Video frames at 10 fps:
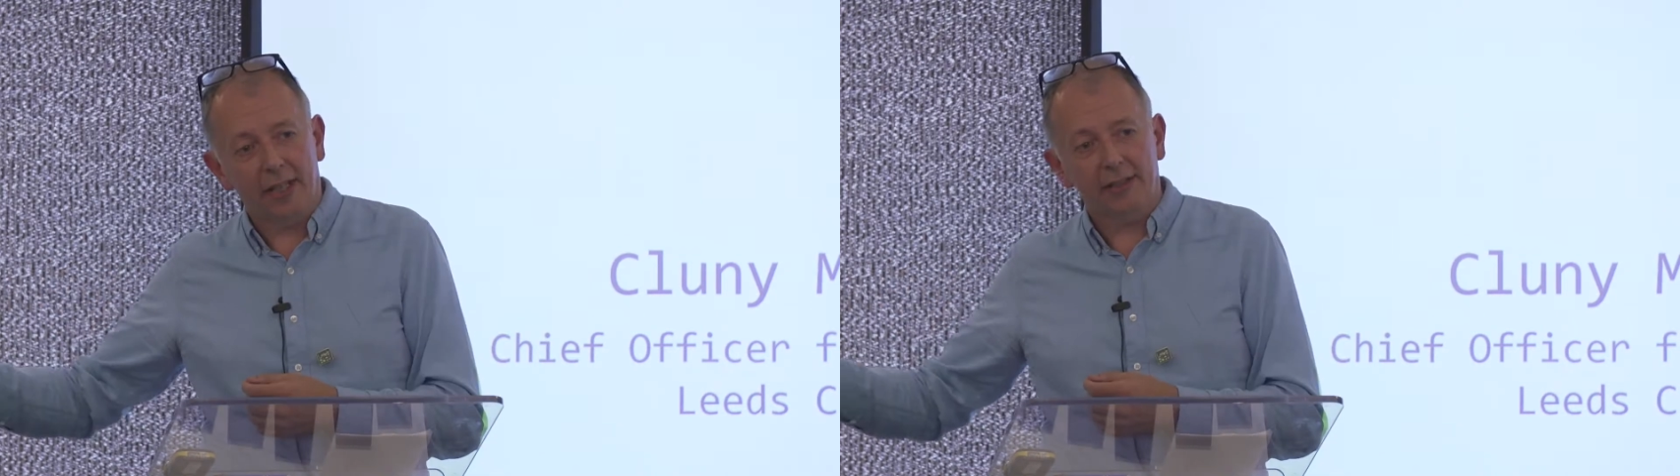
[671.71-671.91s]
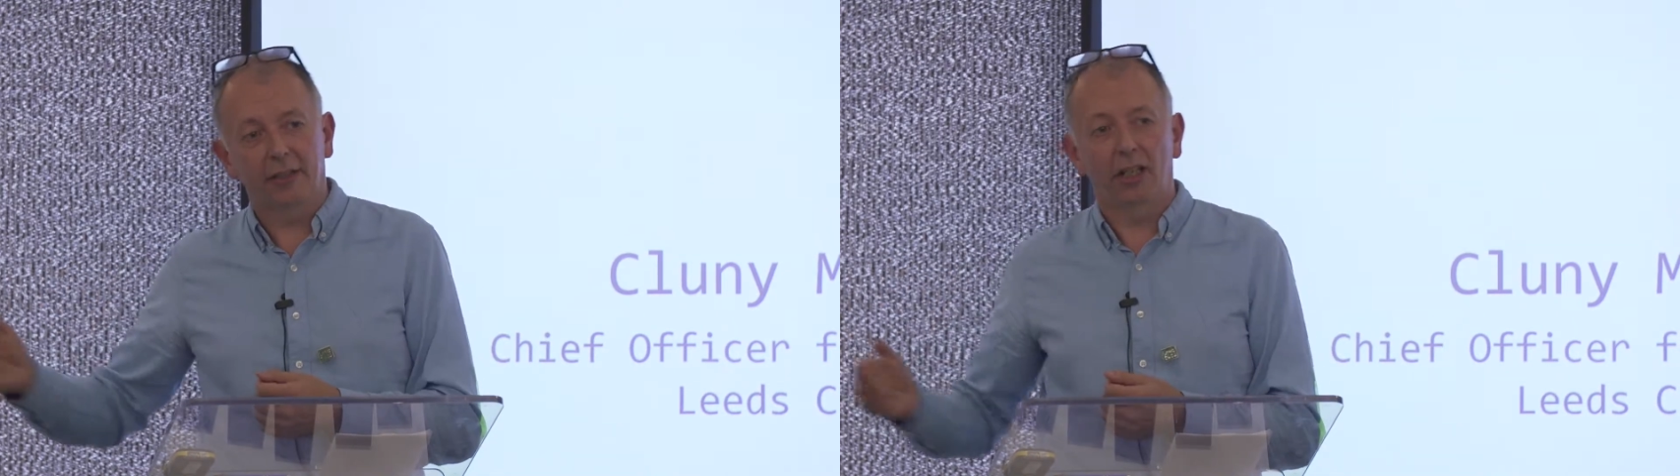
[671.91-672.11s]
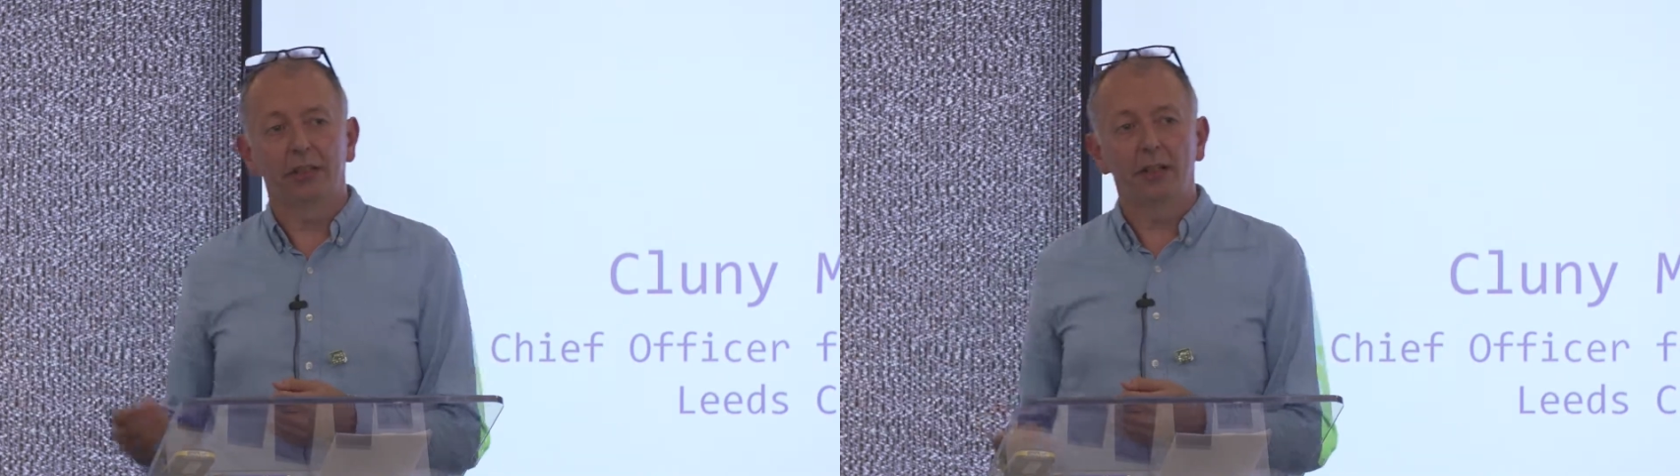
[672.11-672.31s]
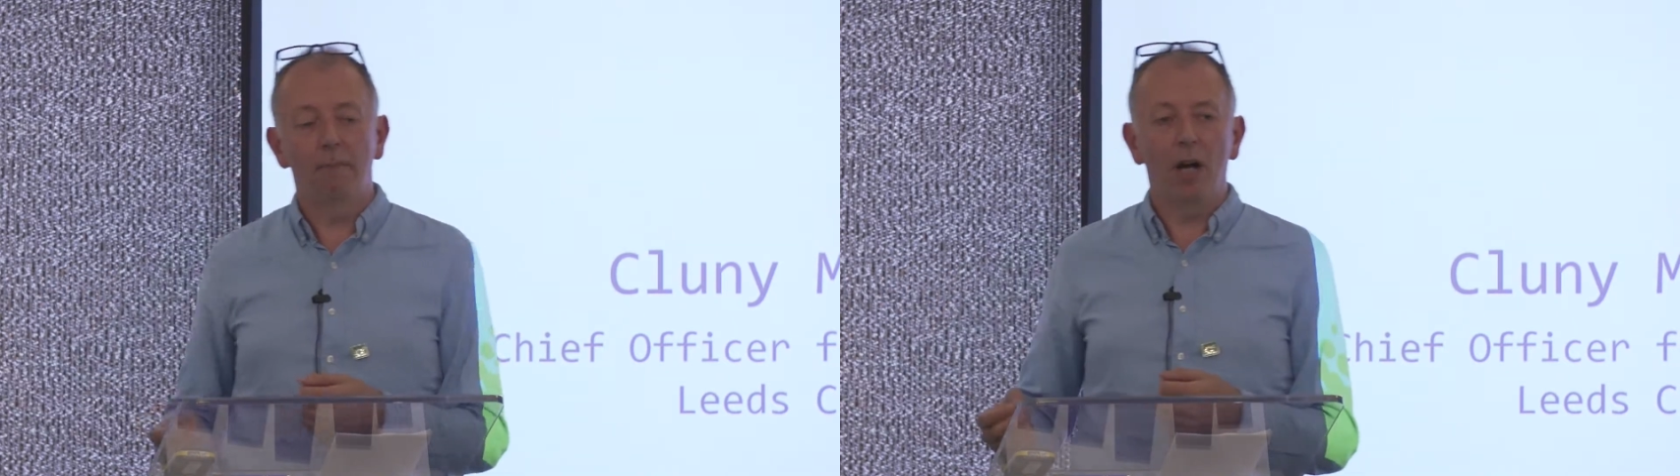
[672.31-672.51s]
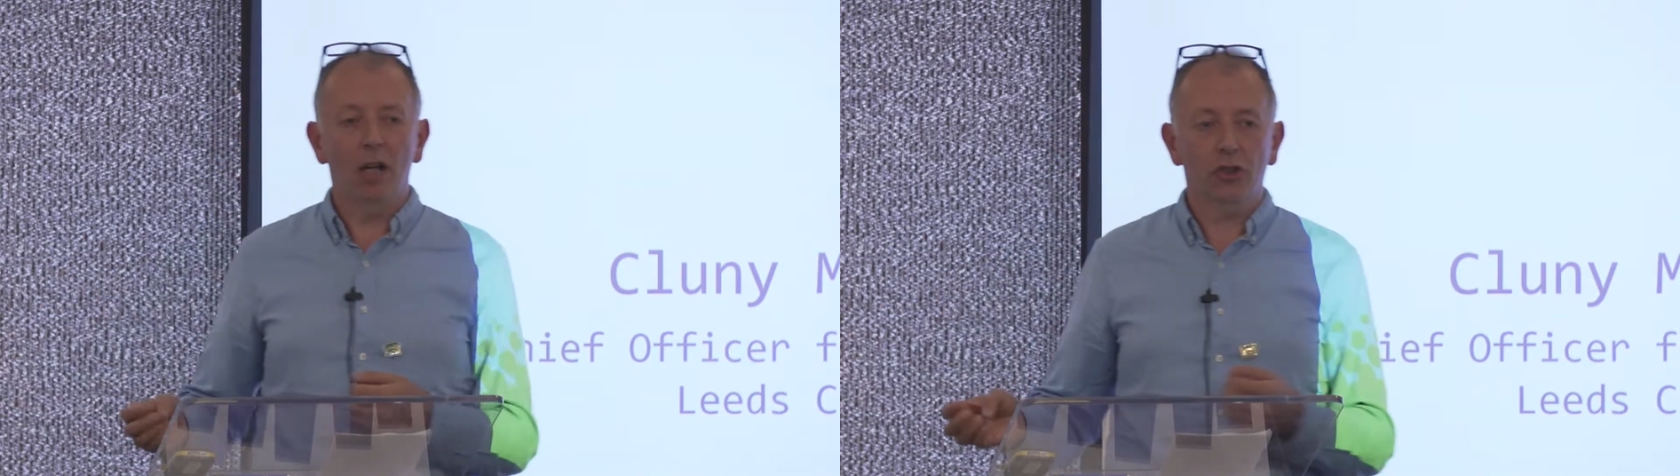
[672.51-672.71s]
That started
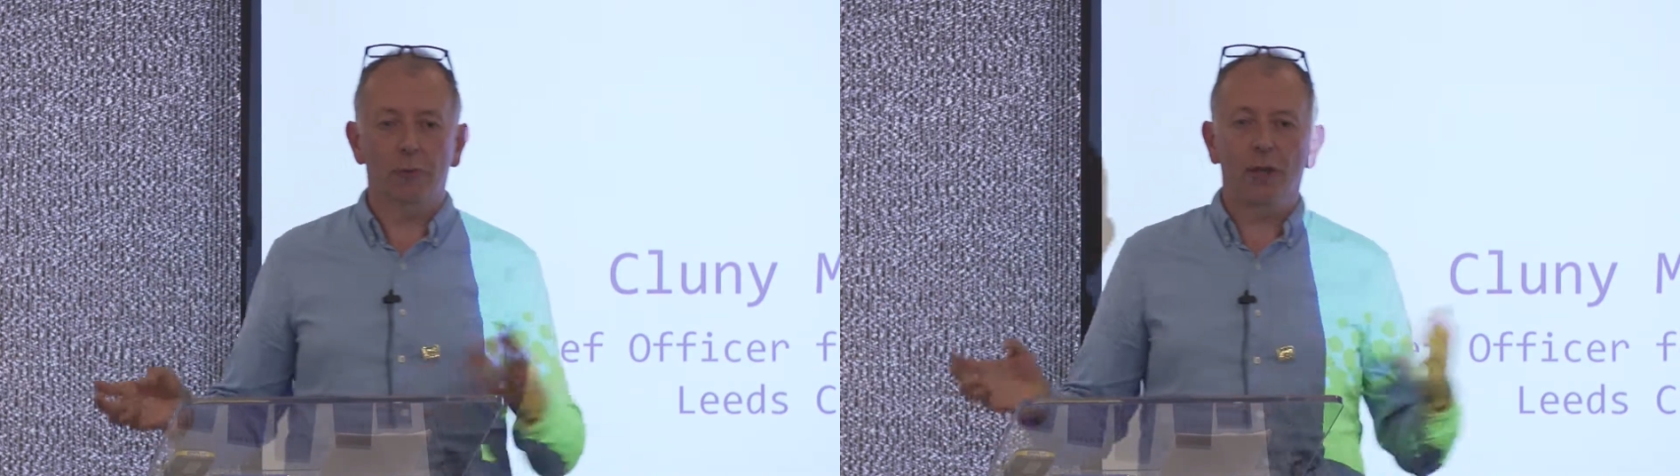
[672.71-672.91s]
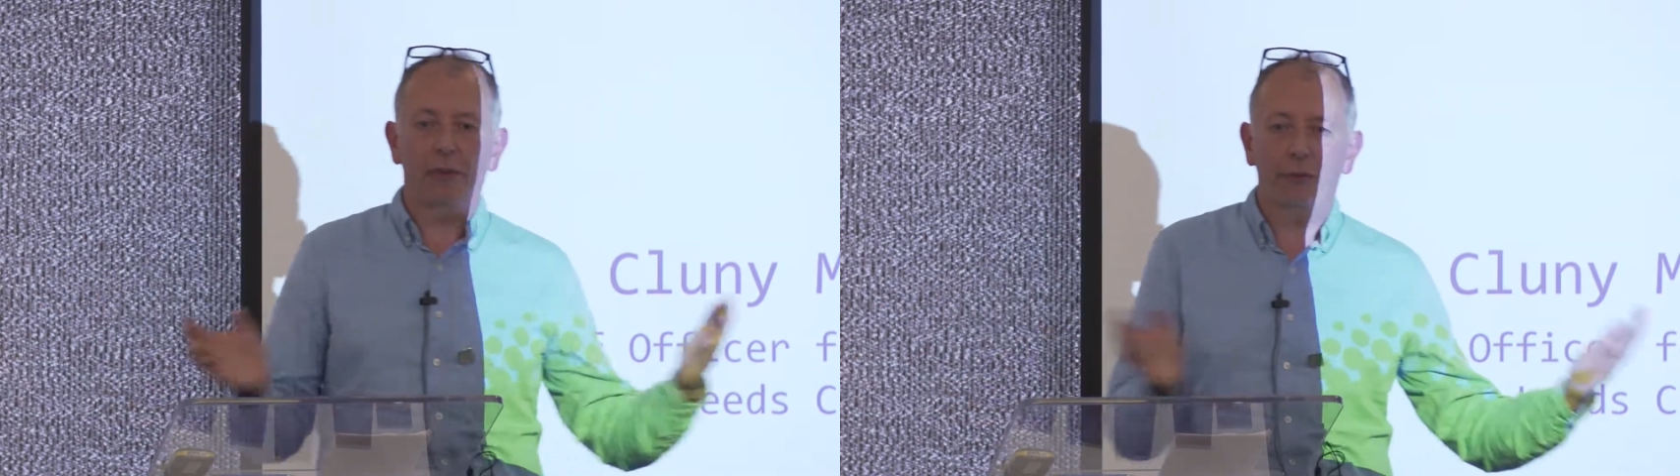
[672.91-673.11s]
in March. About